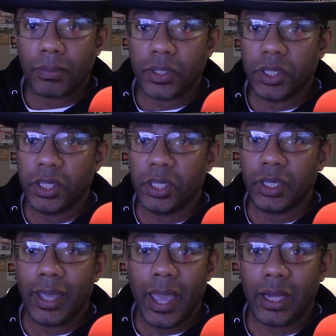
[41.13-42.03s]
King,
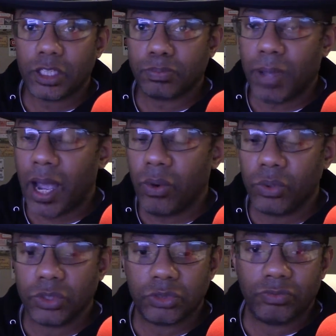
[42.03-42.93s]
Alex Powers,